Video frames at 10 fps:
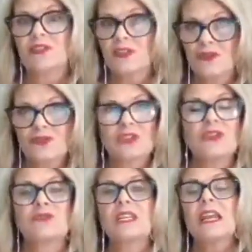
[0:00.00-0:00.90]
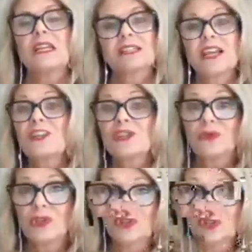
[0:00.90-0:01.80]
snooze, snooze, set
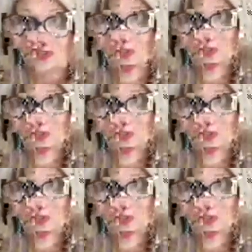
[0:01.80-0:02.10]
2 alarms to